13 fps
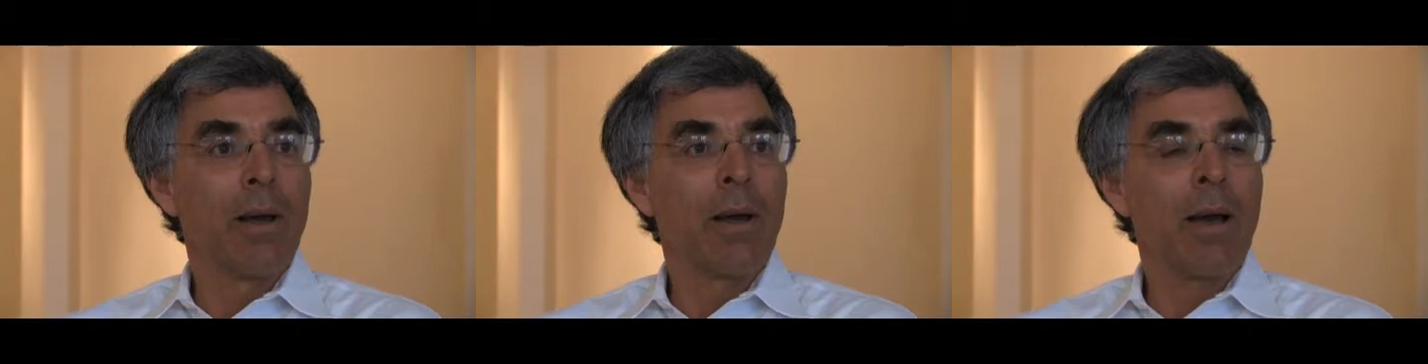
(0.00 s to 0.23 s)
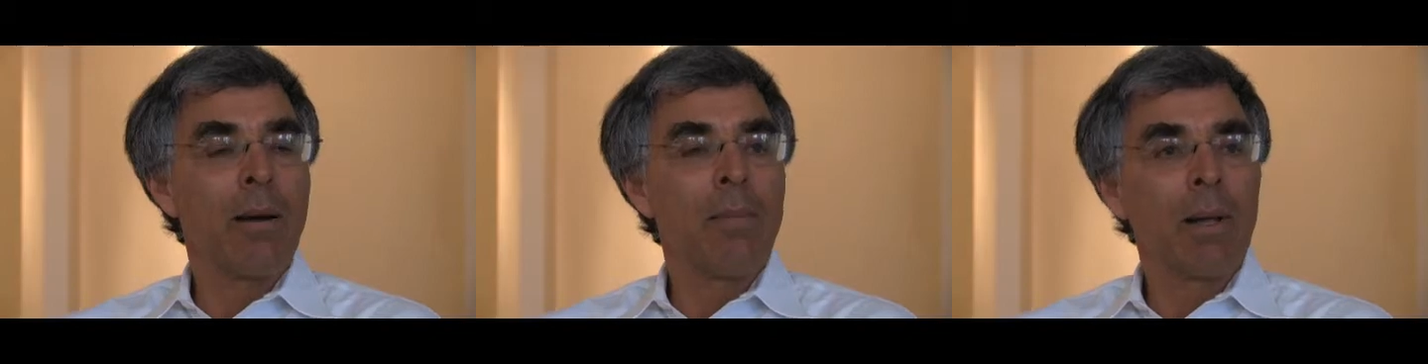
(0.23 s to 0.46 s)

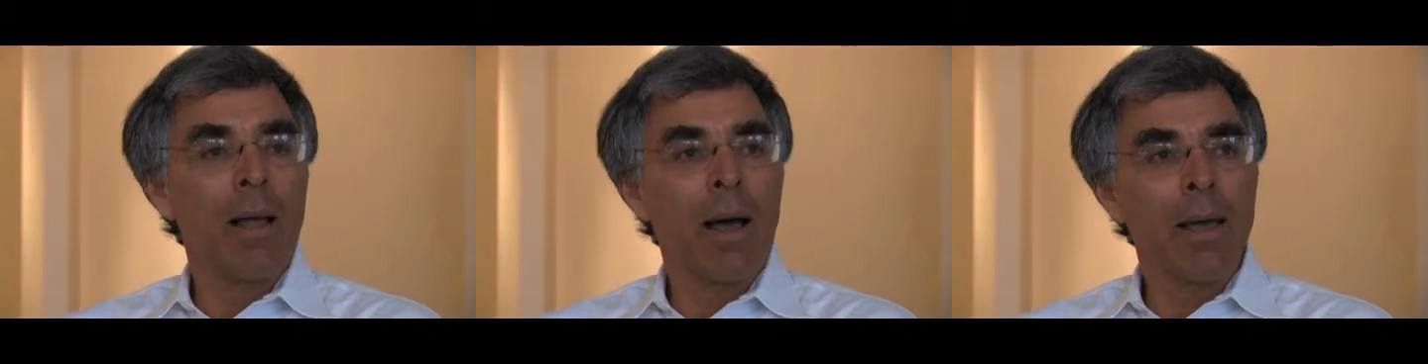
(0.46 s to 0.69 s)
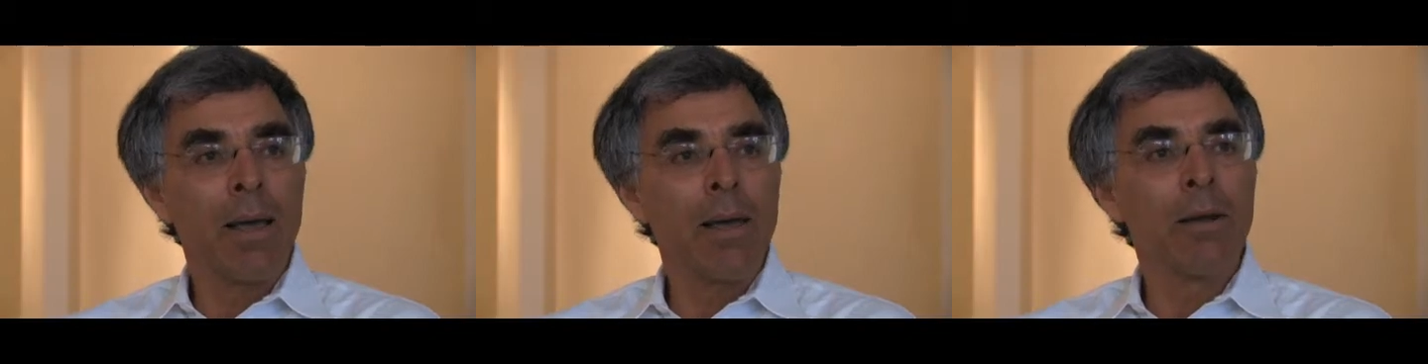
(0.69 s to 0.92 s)

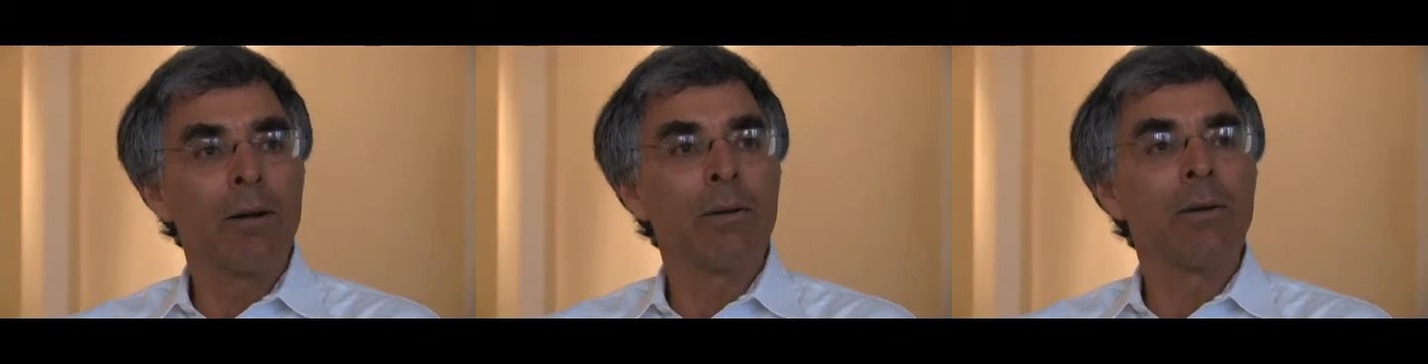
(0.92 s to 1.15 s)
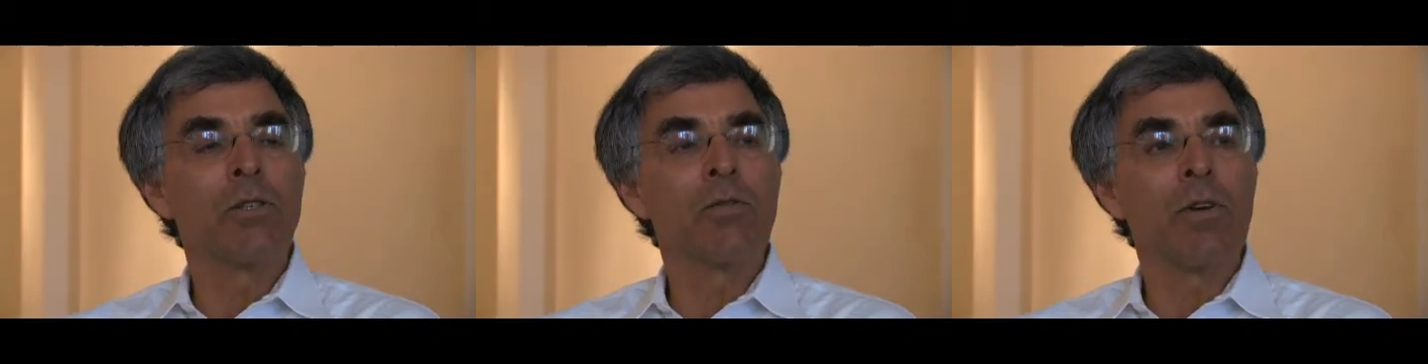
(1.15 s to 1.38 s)
Kabbalah here
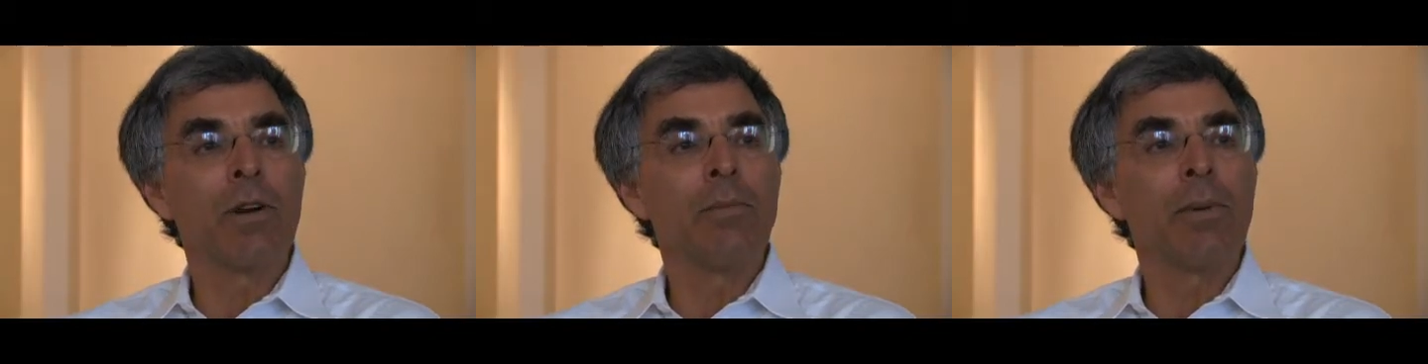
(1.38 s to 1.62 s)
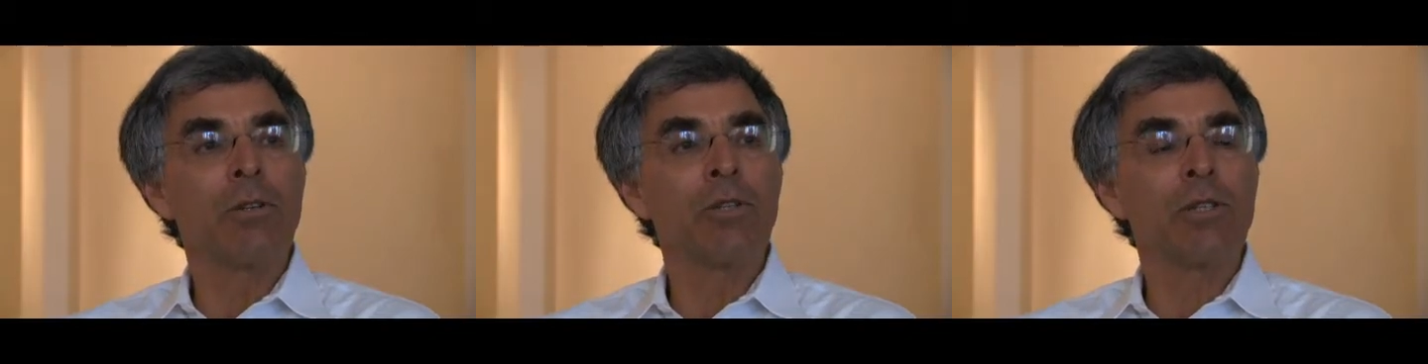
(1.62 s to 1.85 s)
is very
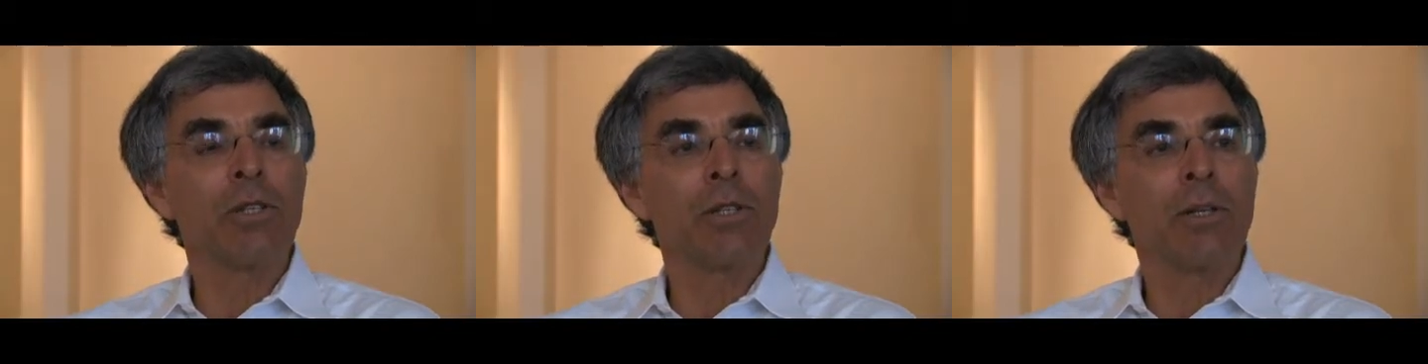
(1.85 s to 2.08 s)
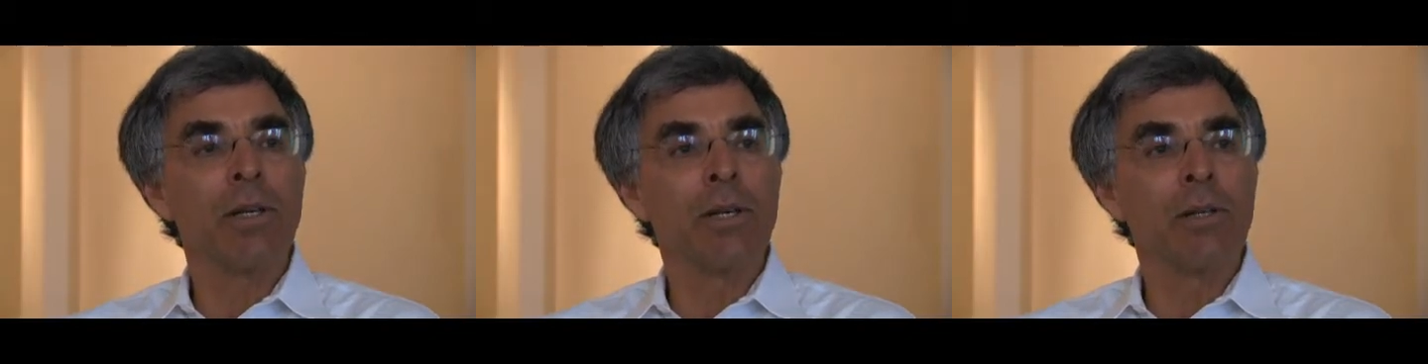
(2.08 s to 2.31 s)
much
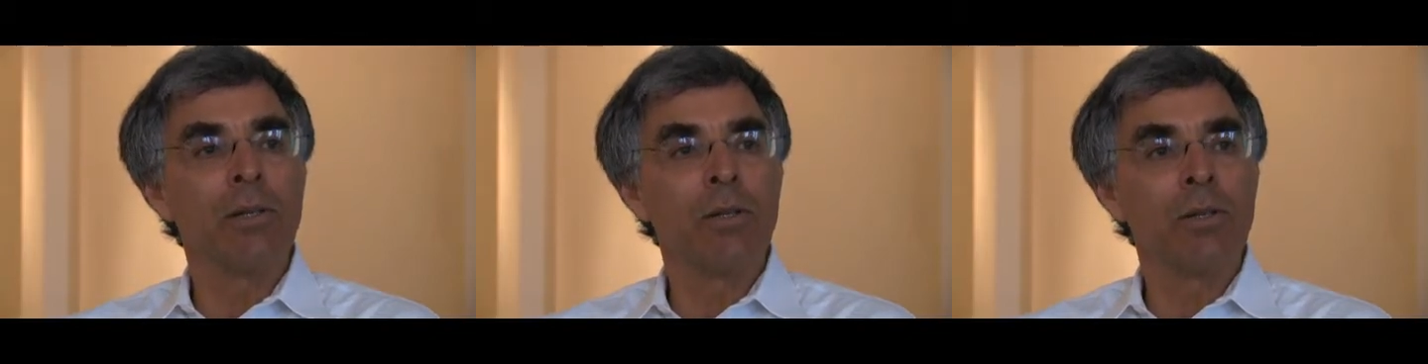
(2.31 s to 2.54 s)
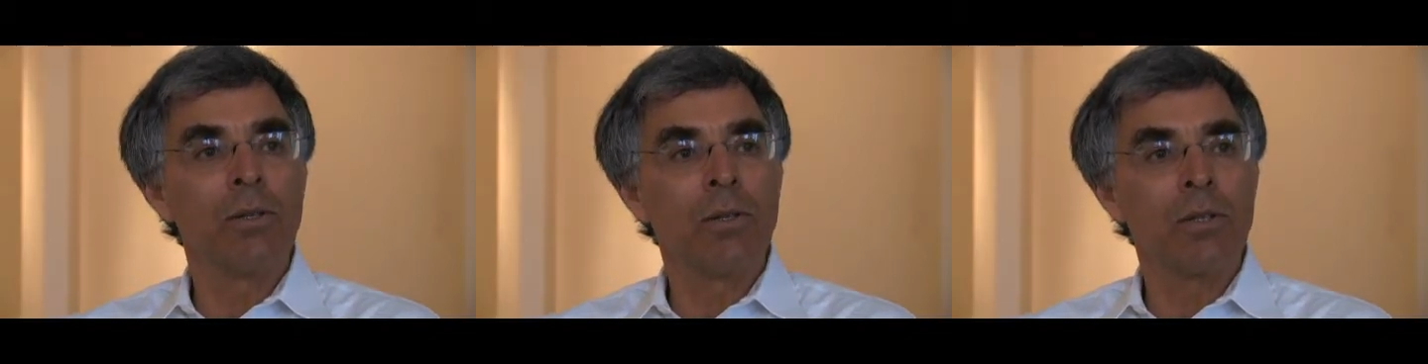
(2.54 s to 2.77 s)

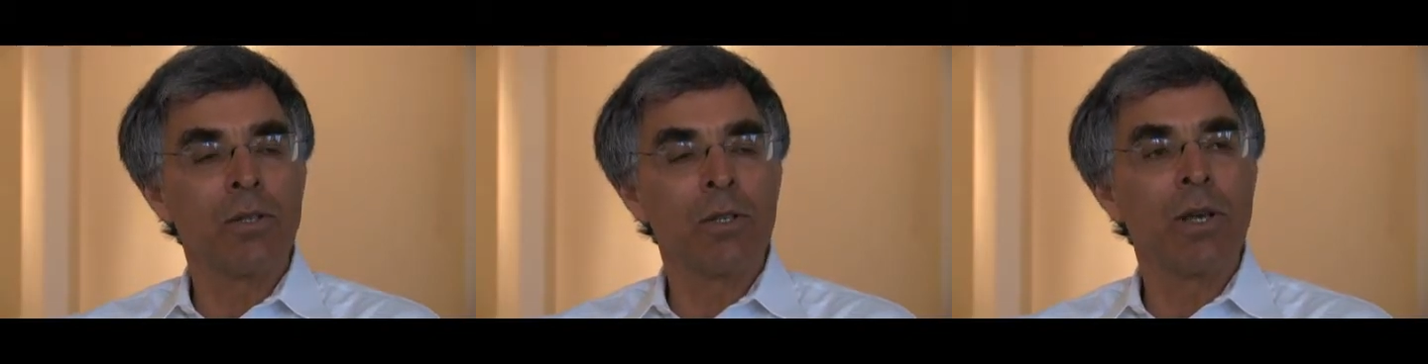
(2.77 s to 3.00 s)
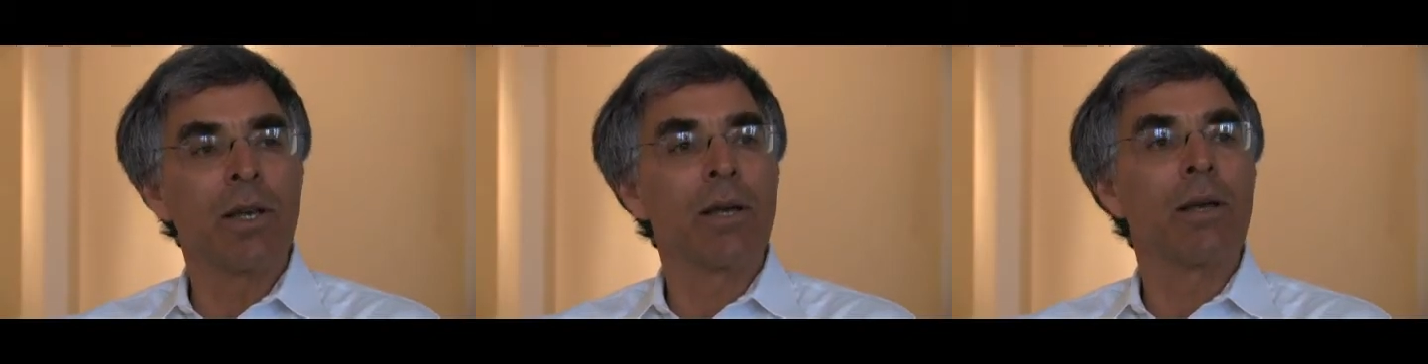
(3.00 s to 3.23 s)
in
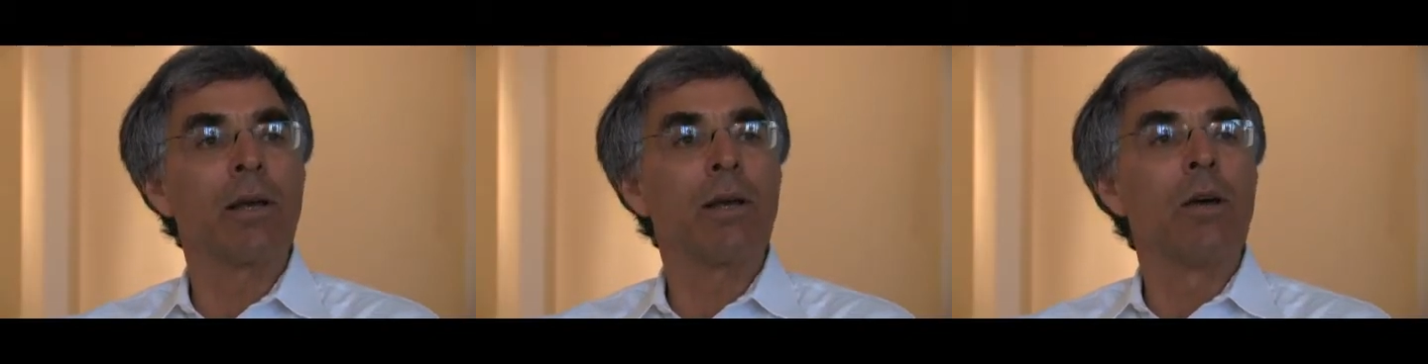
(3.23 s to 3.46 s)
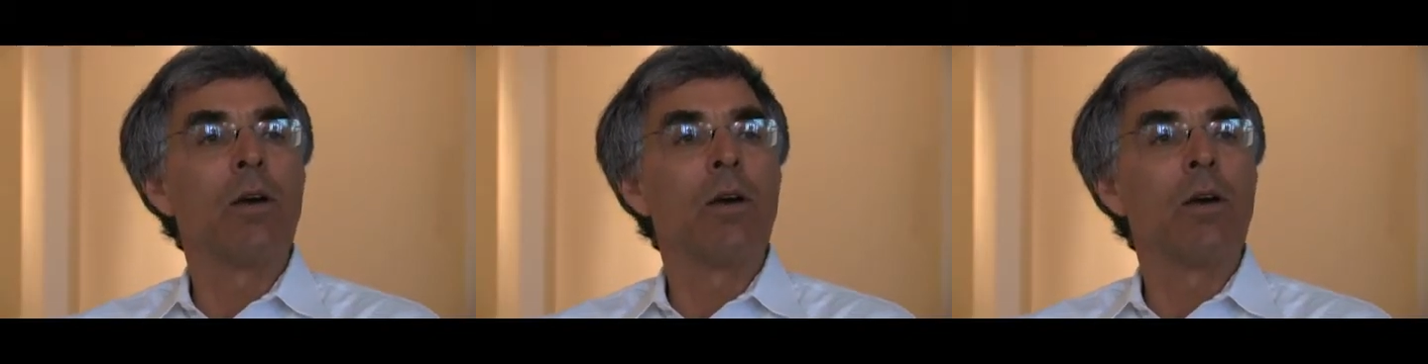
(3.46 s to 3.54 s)
sync